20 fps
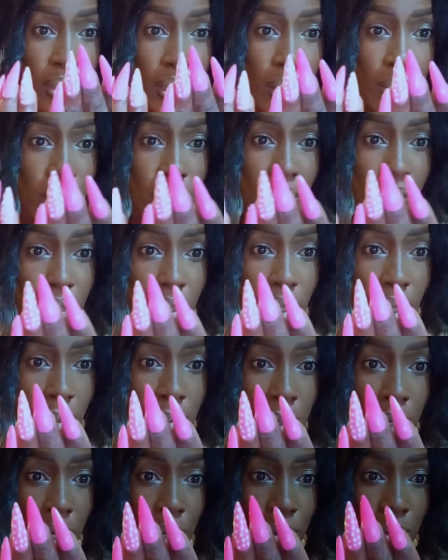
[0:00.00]
I wish the
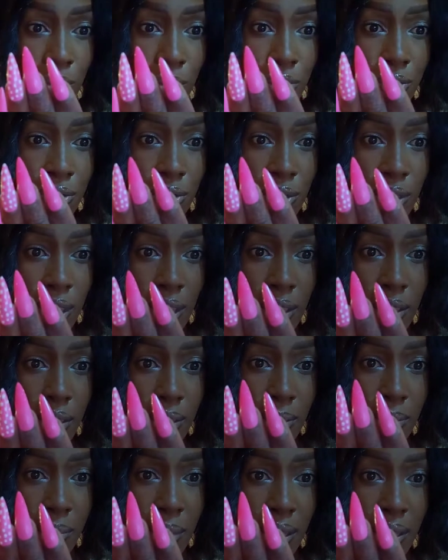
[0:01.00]
camera could
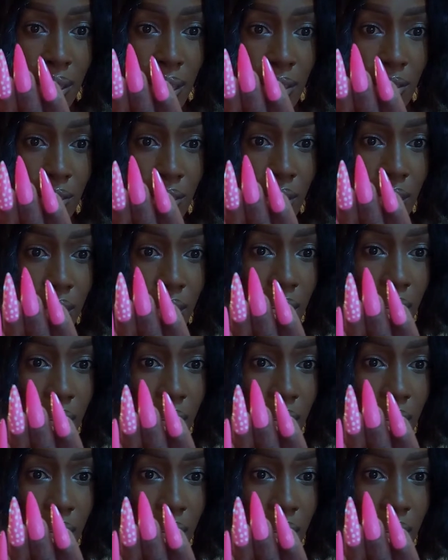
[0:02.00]
focus, but they're just